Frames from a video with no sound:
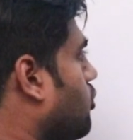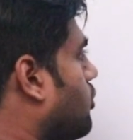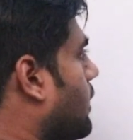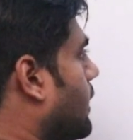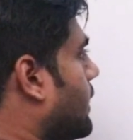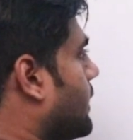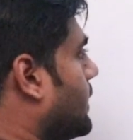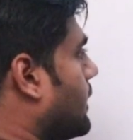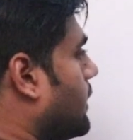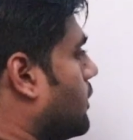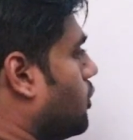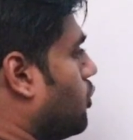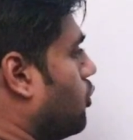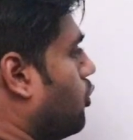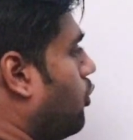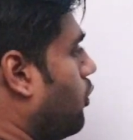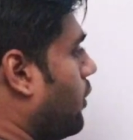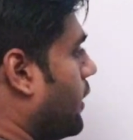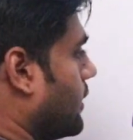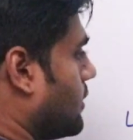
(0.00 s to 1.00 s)
to
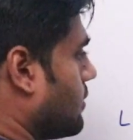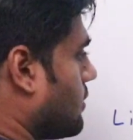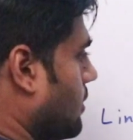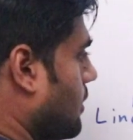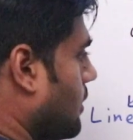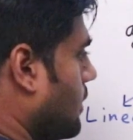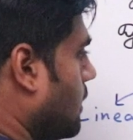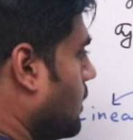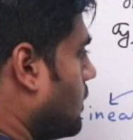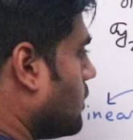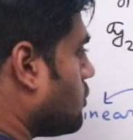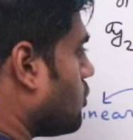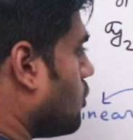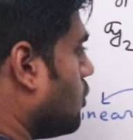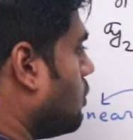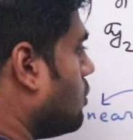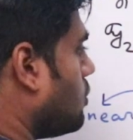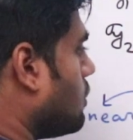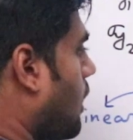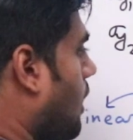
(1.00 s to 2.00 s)
continue it.
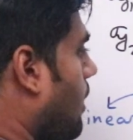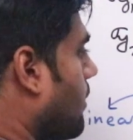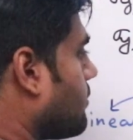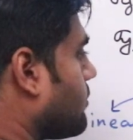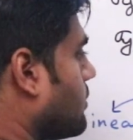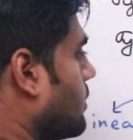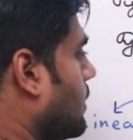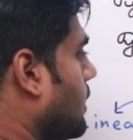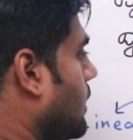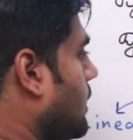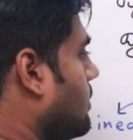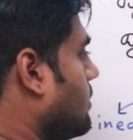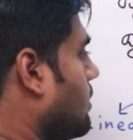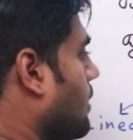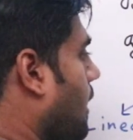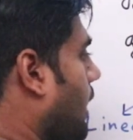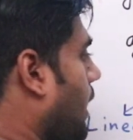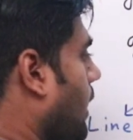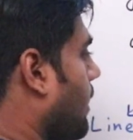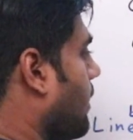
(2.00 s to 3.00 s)
So the option is
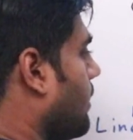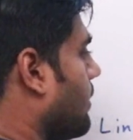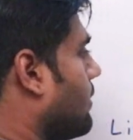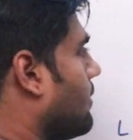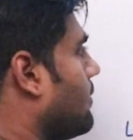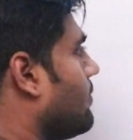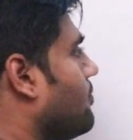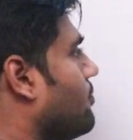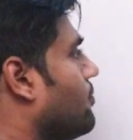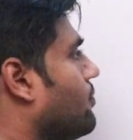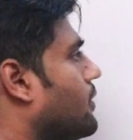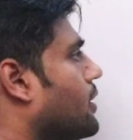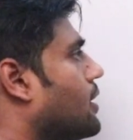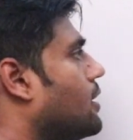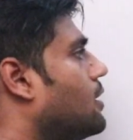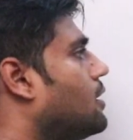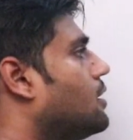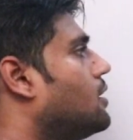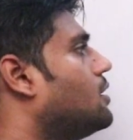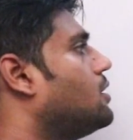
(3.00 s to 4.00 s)
A.
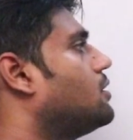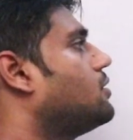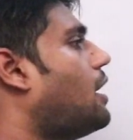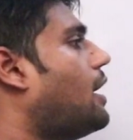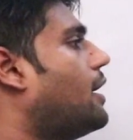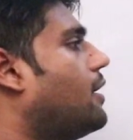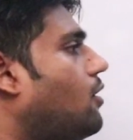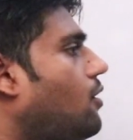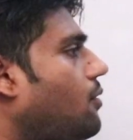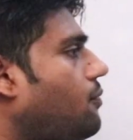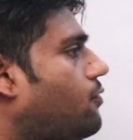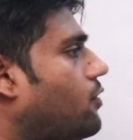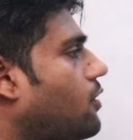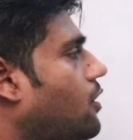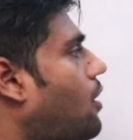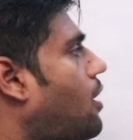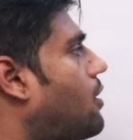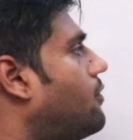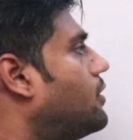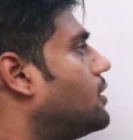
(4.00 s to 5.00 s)
I hope
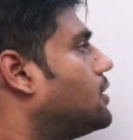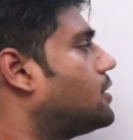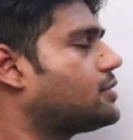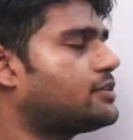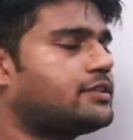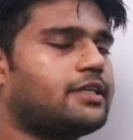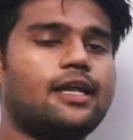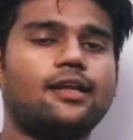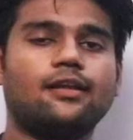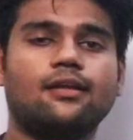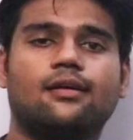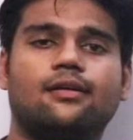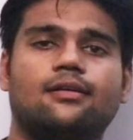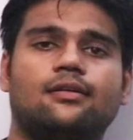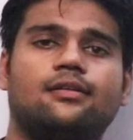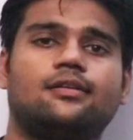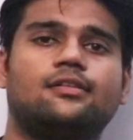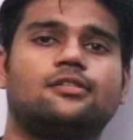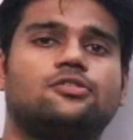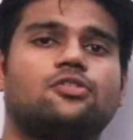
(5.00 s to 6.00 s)
you have understand.
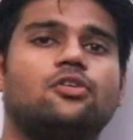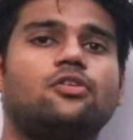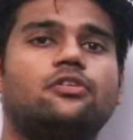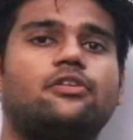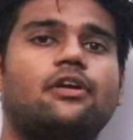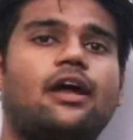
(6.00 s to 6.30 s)
So